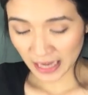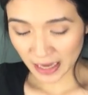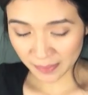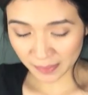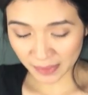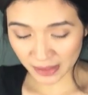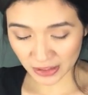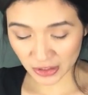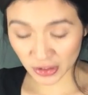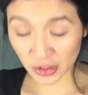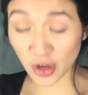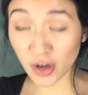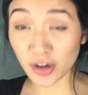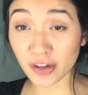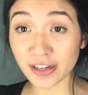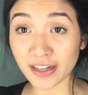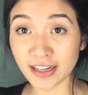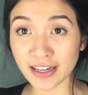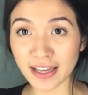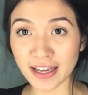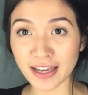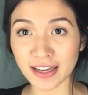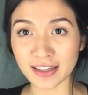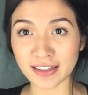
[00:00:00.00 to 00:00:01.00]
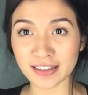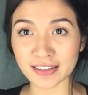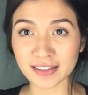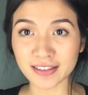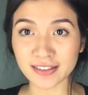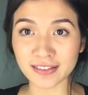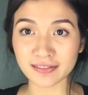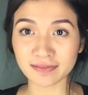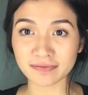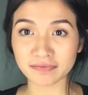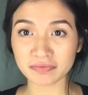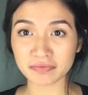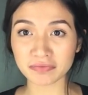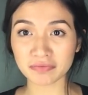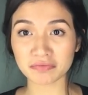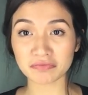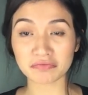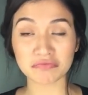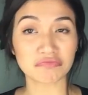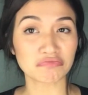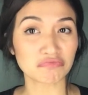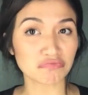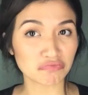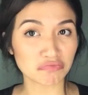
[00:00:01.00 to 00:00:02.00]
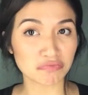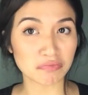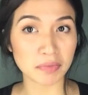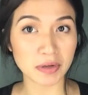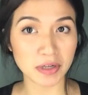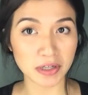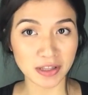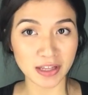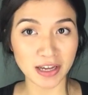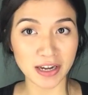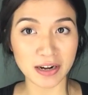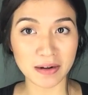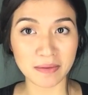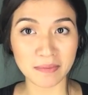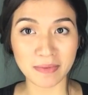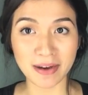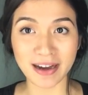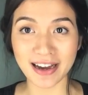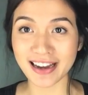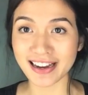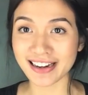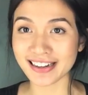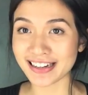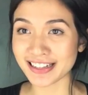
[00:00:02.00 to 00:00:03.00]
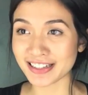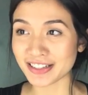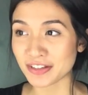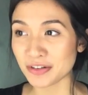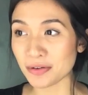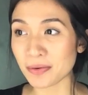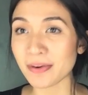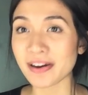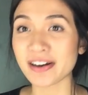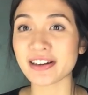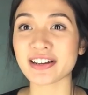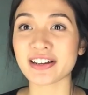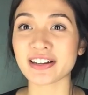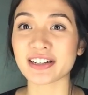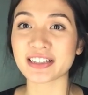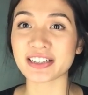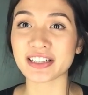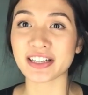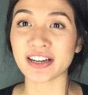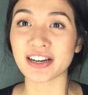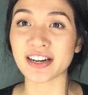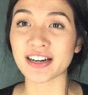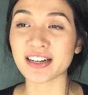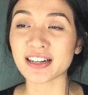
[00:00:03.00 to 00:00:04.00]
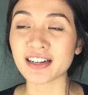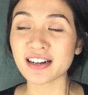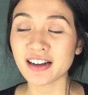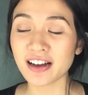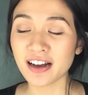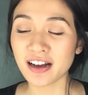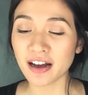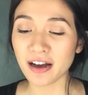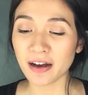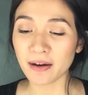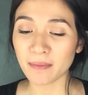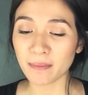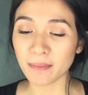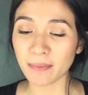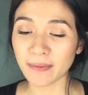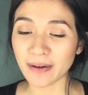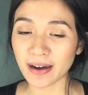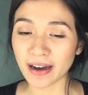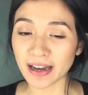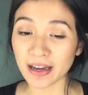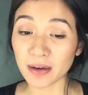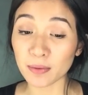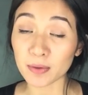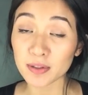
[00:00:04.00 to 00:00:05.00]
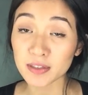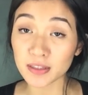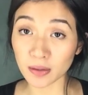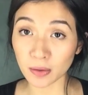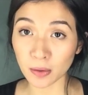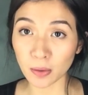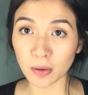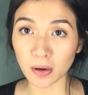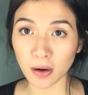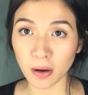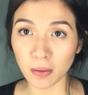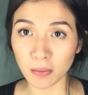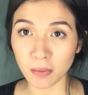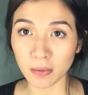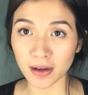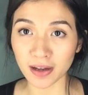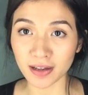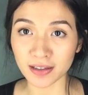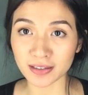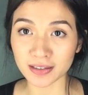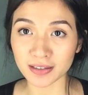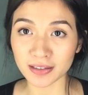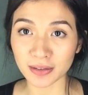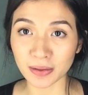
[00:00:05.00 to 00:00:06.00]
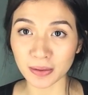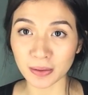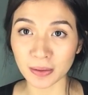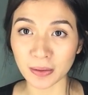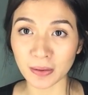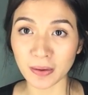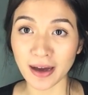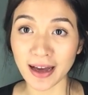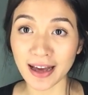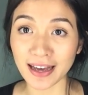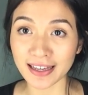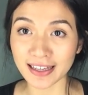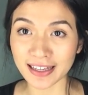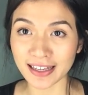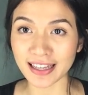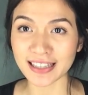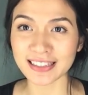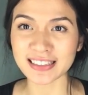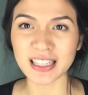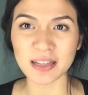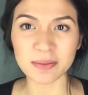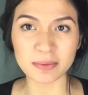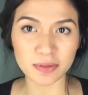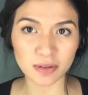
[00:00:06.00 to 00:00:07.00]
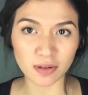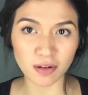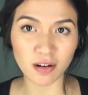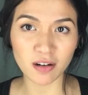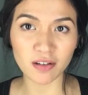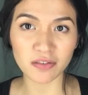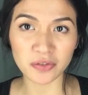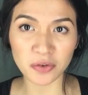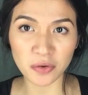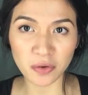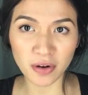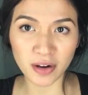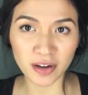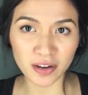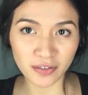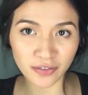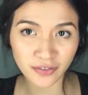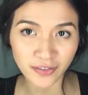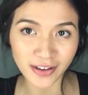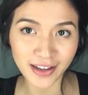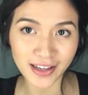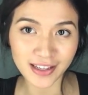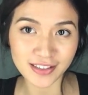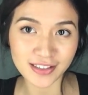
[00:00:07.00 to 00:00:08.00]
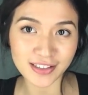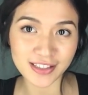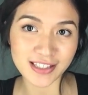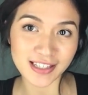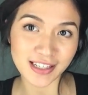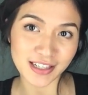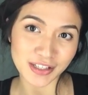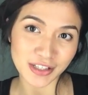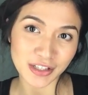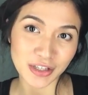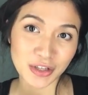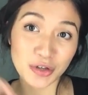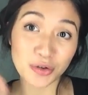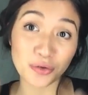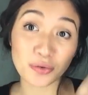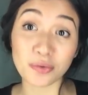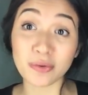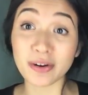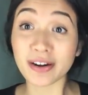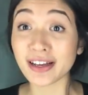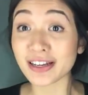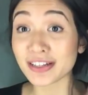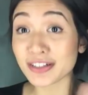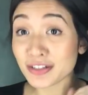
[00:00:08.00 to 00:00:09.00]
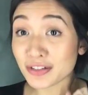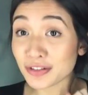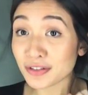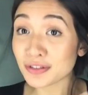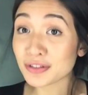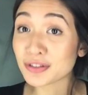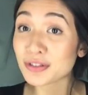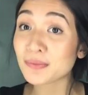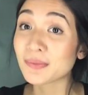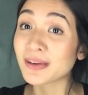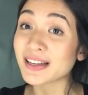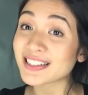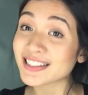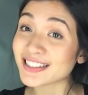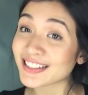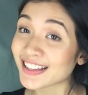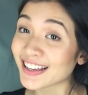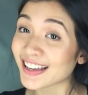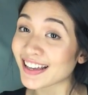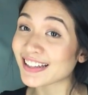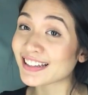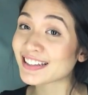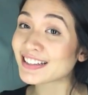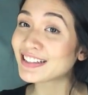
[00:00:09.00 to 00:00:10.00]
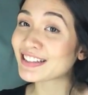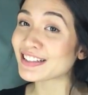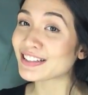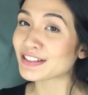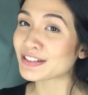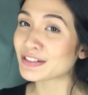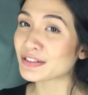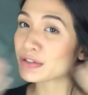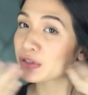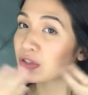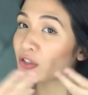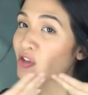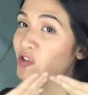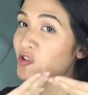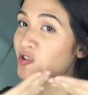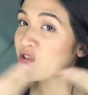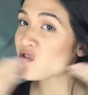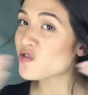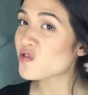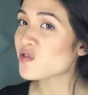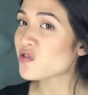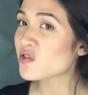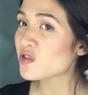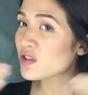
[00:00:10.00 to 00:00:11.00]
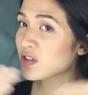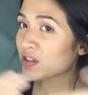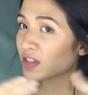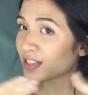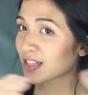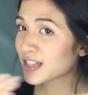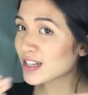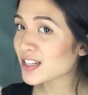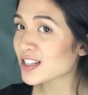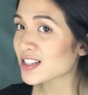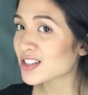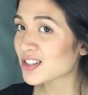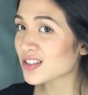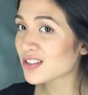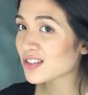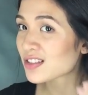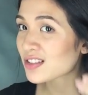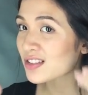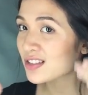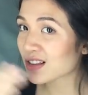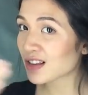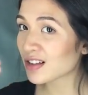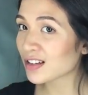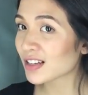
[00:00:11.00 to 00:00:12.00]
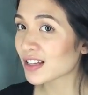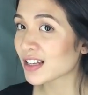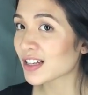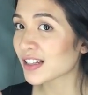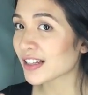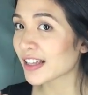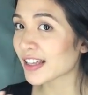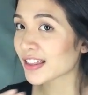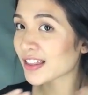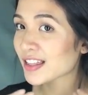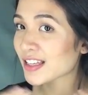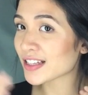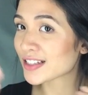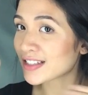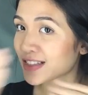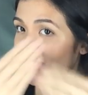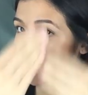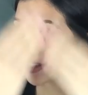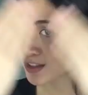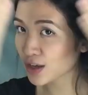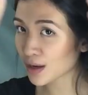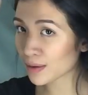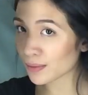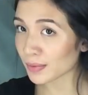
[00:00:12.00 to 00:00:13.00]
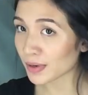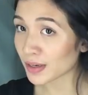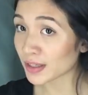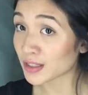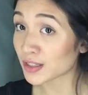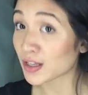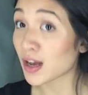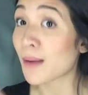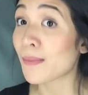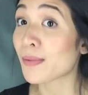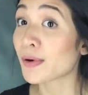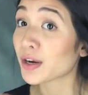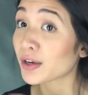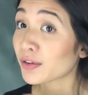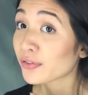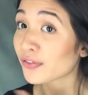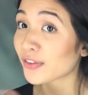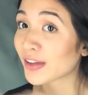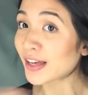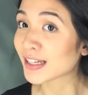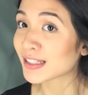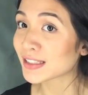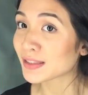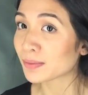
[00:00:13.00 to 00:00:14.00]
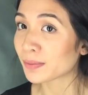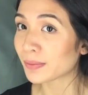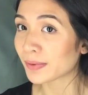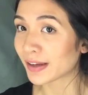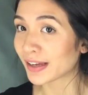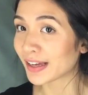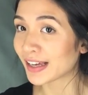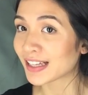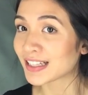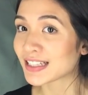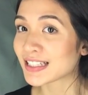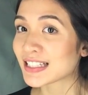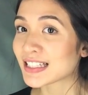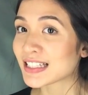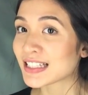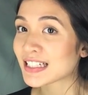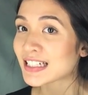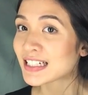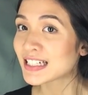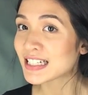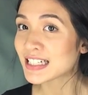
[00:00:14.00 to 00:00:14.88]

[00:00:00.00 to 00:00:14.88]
mean, it's not clear, bear that in mind, it's nowhere near clear, but it was a whole lot worse, so I guess I'm sort of qualified to tell you what I do to my skin to get it looking like this. It's not perfect, but